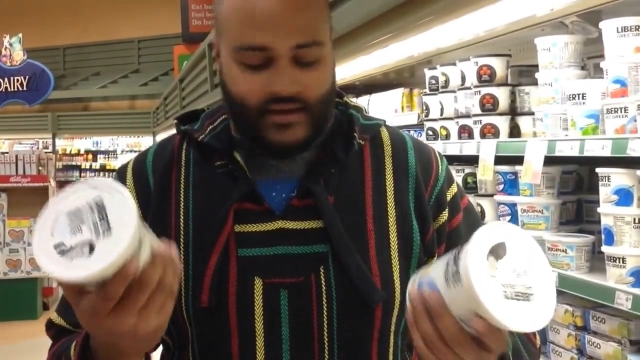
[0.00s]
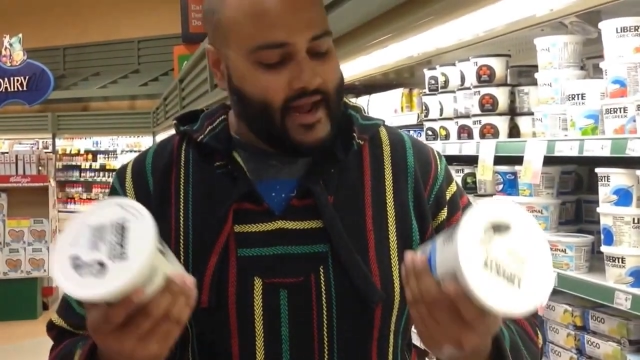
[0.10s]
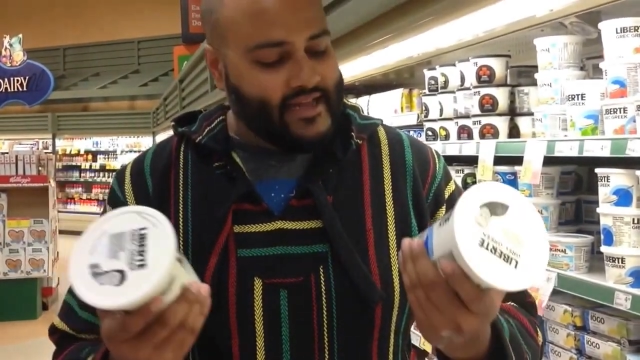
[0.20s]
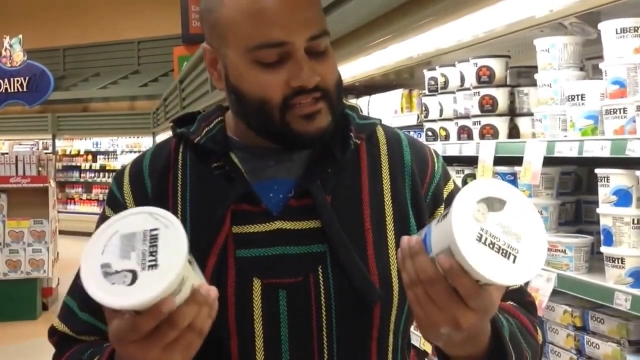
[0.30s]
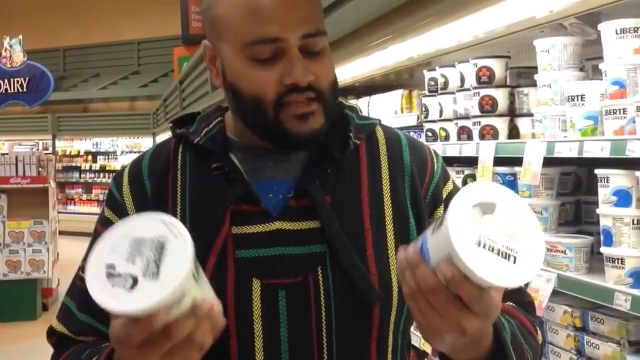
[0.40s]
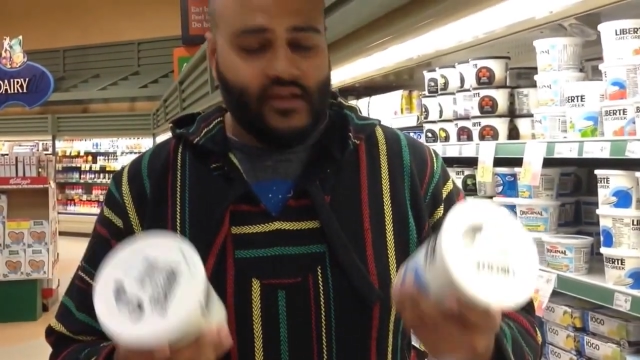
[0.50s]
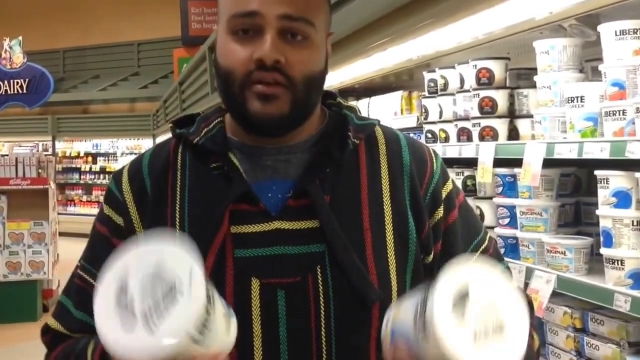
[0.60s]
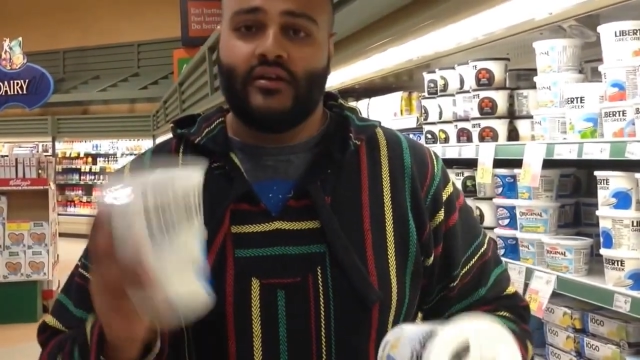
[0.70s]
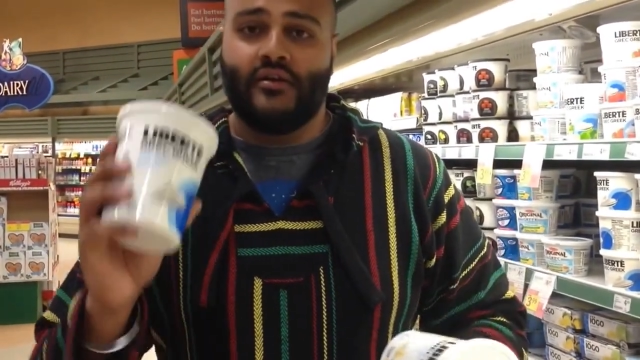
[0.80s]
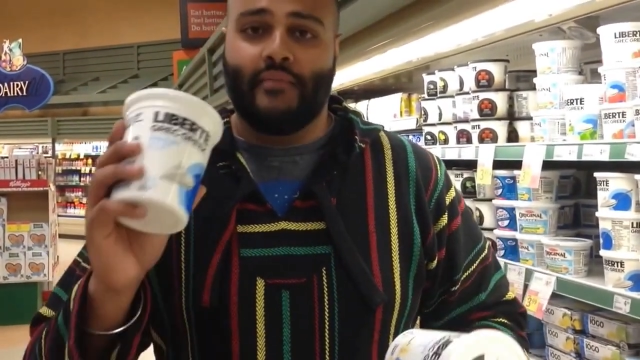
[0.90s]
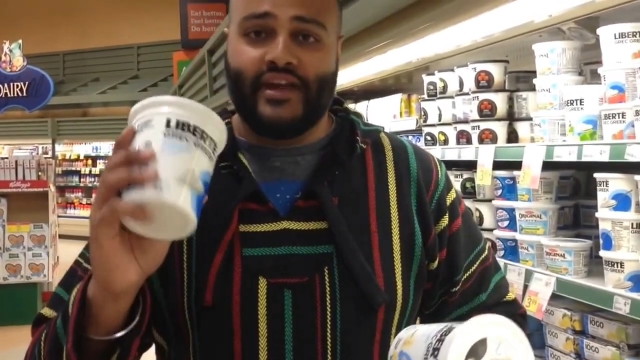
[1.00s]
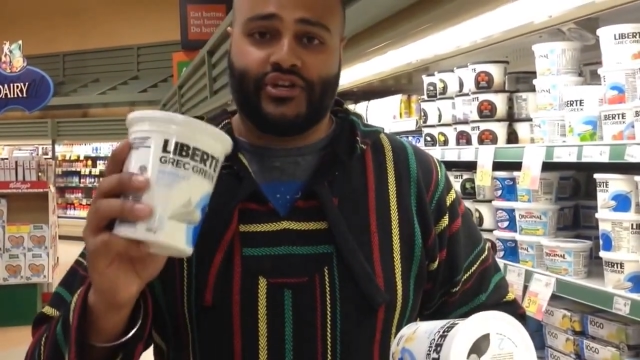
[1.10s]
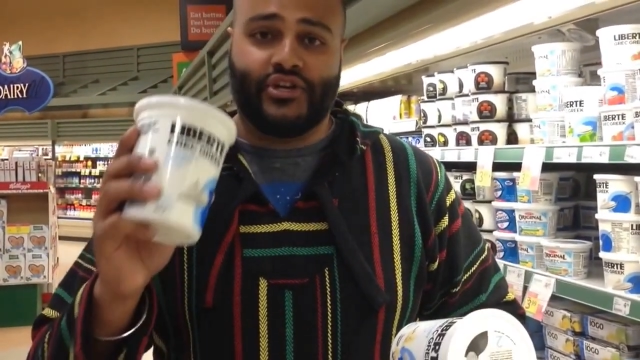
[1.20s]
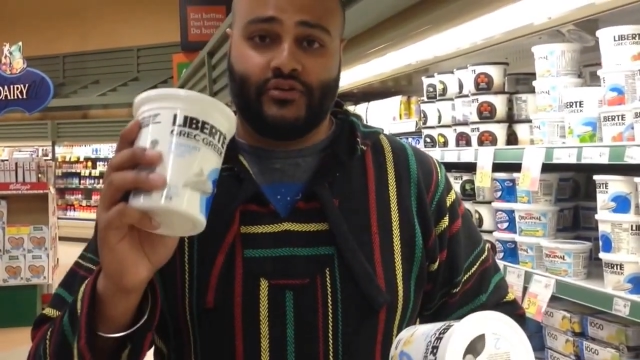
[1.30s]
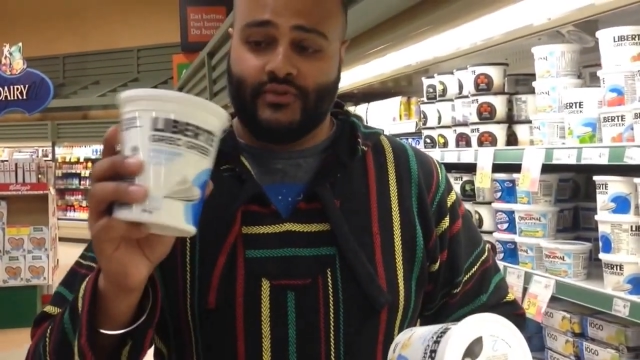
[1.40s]
Guys, make
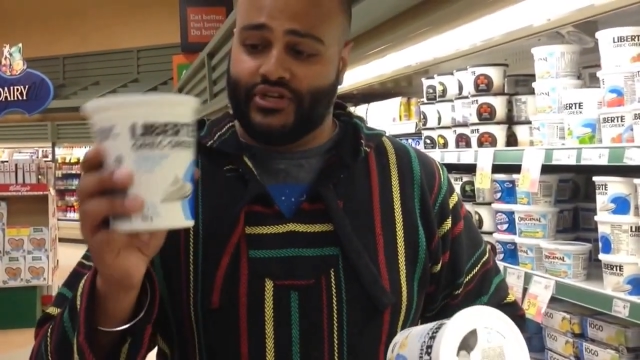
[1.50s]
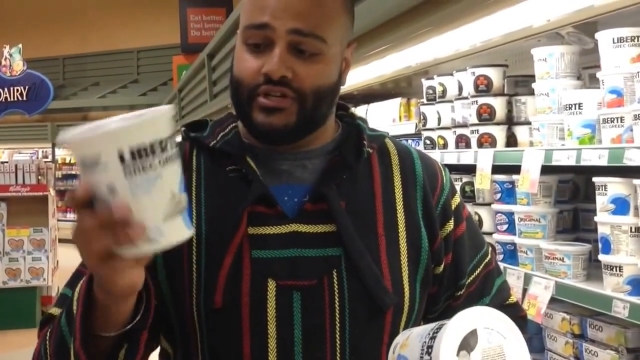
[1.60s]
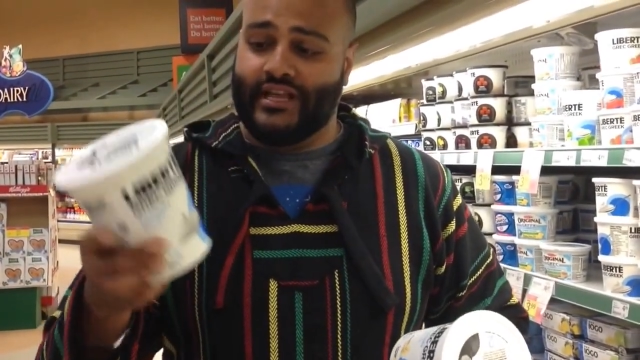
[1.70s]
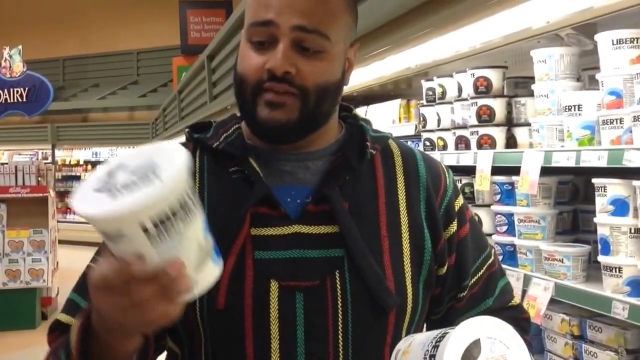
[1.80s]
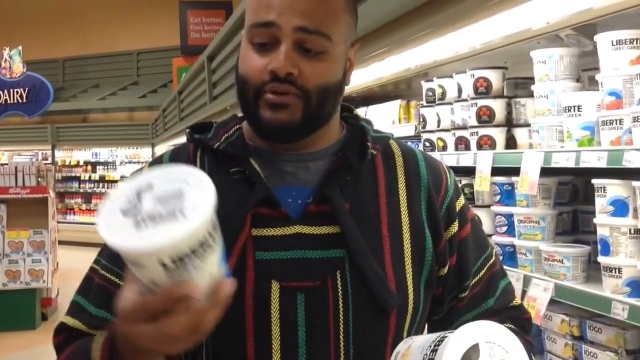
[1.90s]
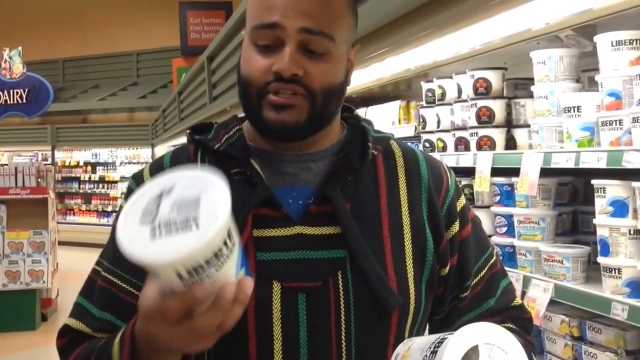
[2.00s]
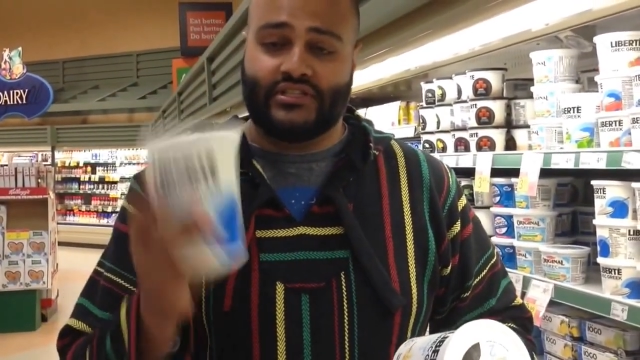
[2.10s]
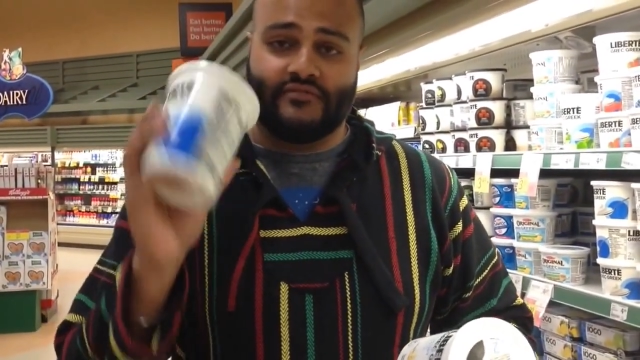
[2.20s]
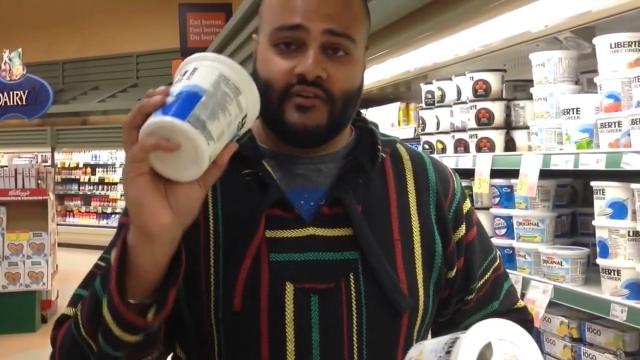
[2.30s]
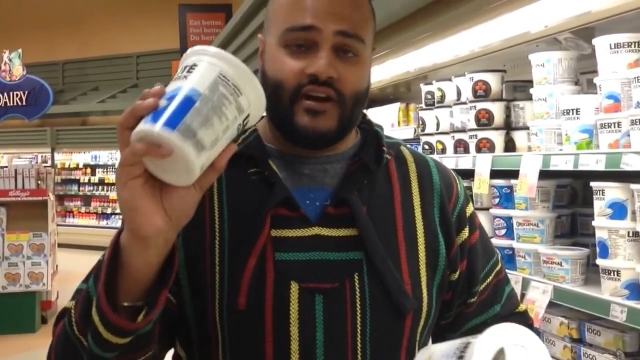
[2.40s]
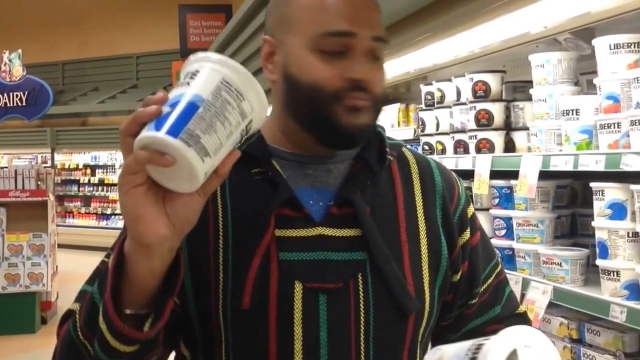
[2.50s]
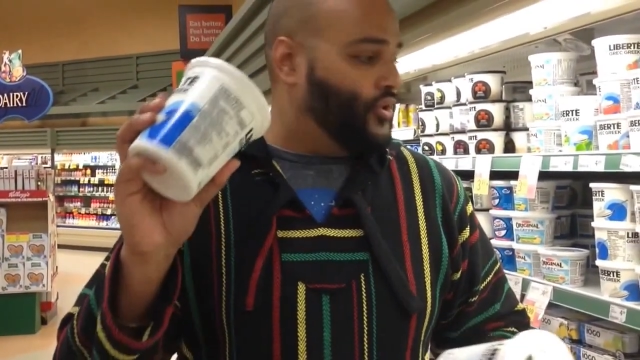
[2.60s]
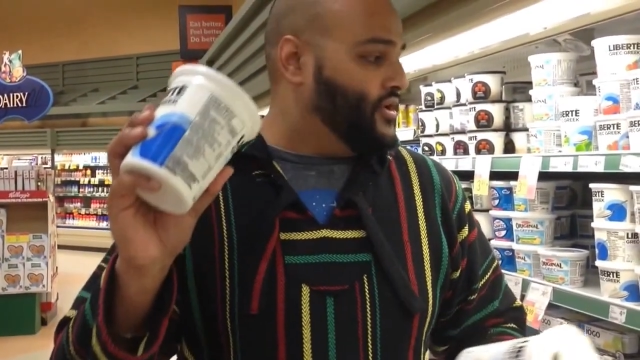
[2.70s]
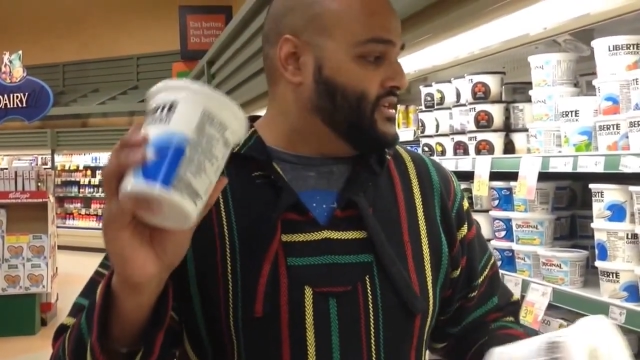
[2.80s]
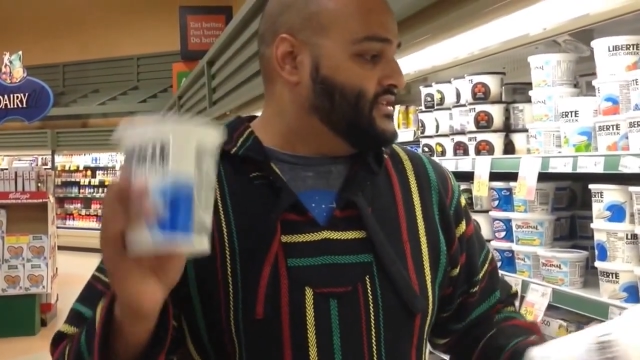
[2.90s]
sure you read your labels. It's very
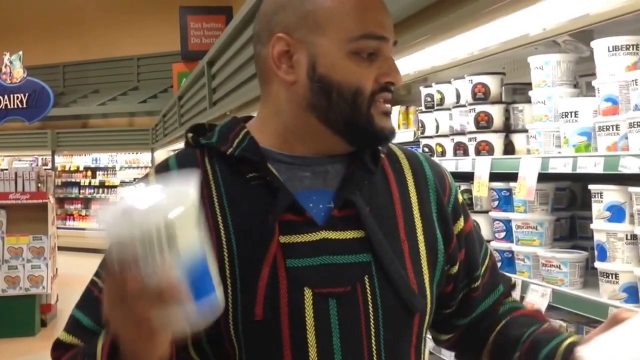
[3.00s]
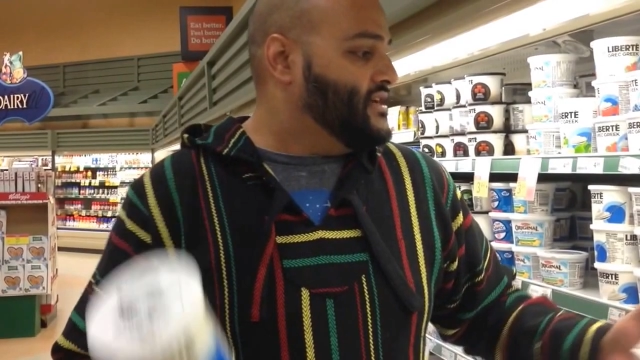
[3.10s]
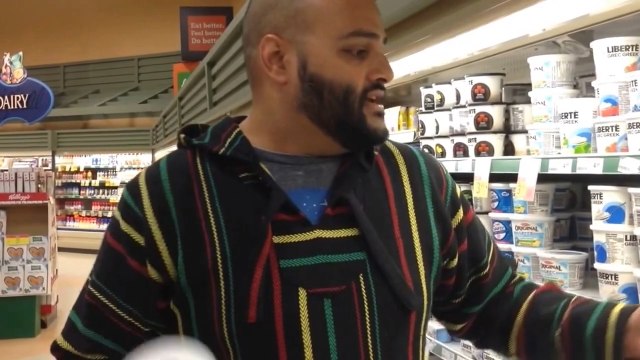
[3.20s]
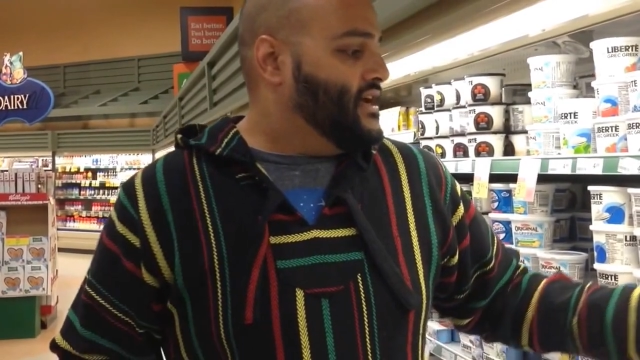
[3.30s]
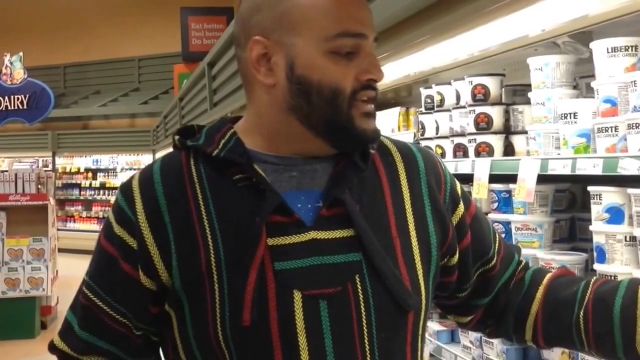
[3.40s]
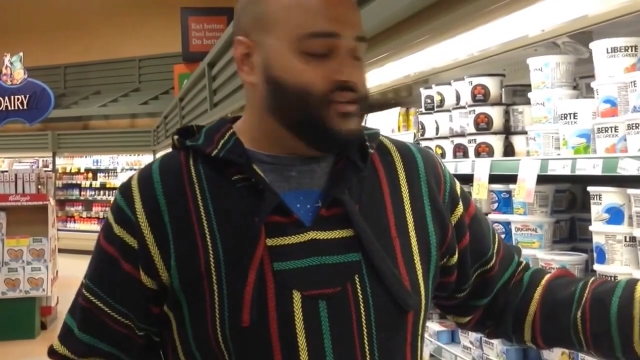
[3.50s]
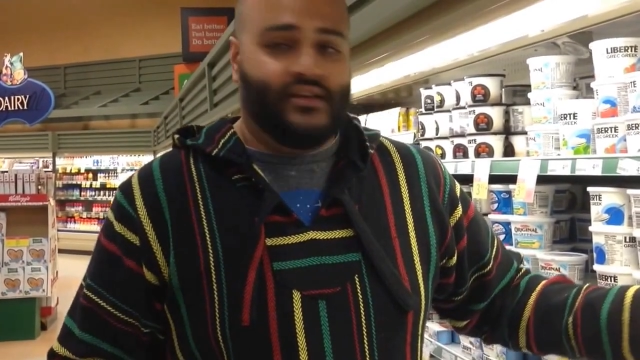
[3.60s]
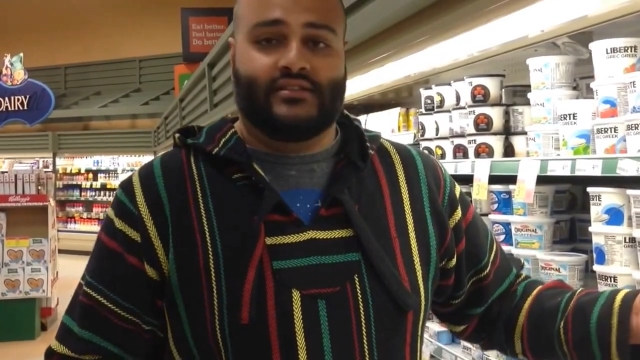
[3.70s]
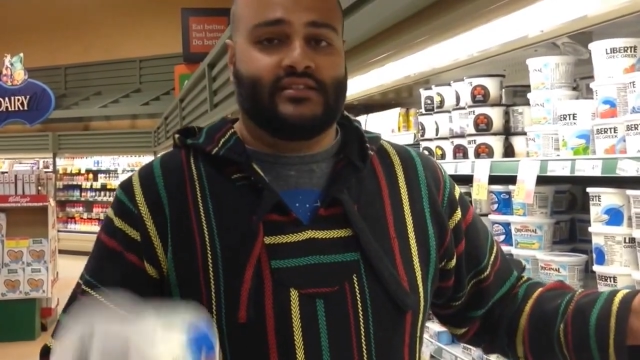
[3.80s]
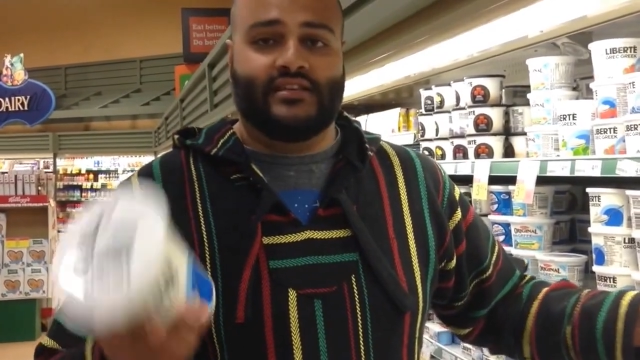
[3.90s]
important. You can see